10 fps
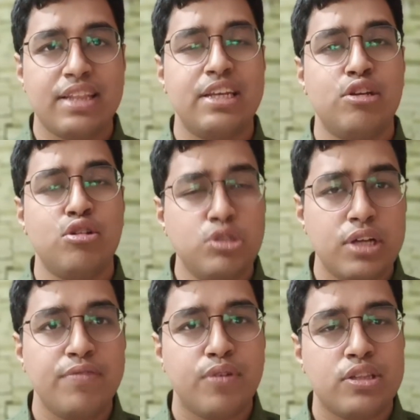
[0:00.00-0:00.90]
then
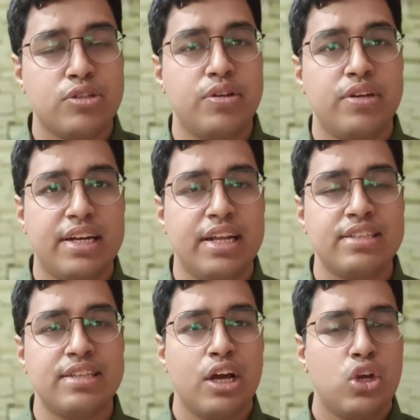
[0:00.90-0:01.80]
usually for 3
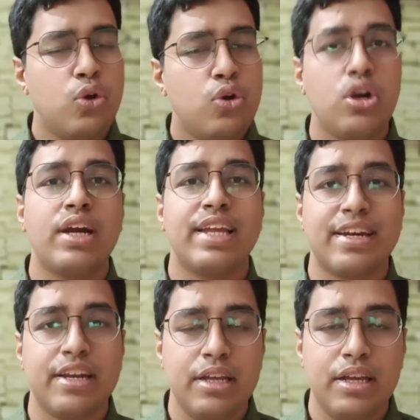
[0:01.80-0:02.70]
ratings you do not get
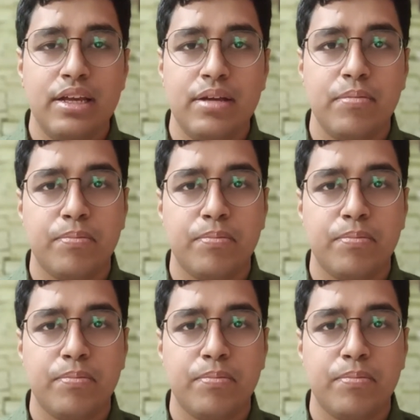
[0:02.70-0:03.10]
any